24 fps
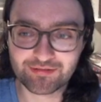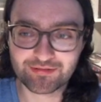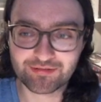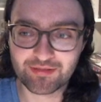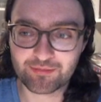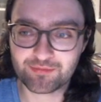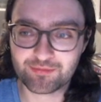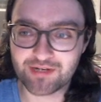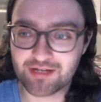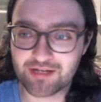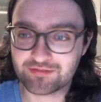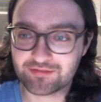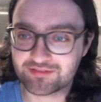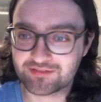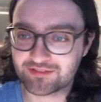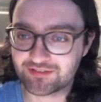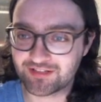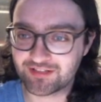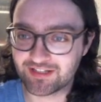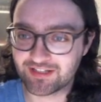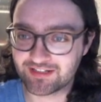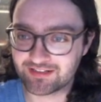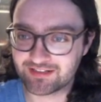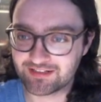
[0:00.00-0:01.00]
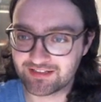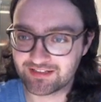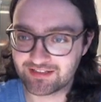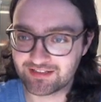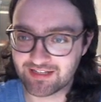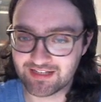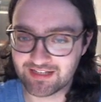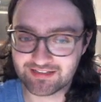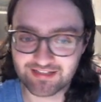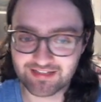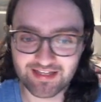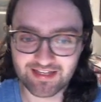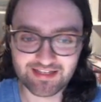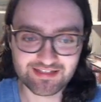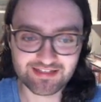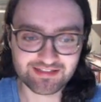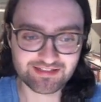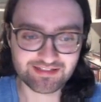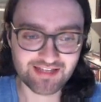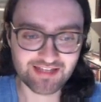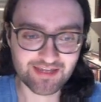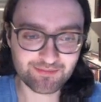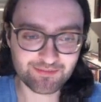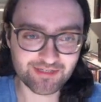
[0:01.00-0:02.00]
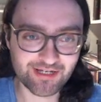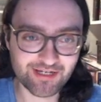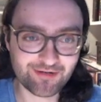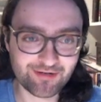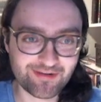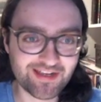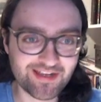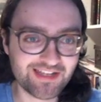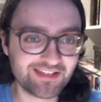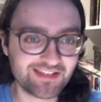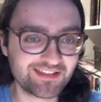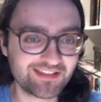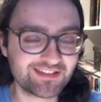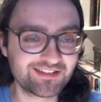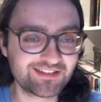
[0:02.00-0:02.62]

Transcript: the browser and get a game going.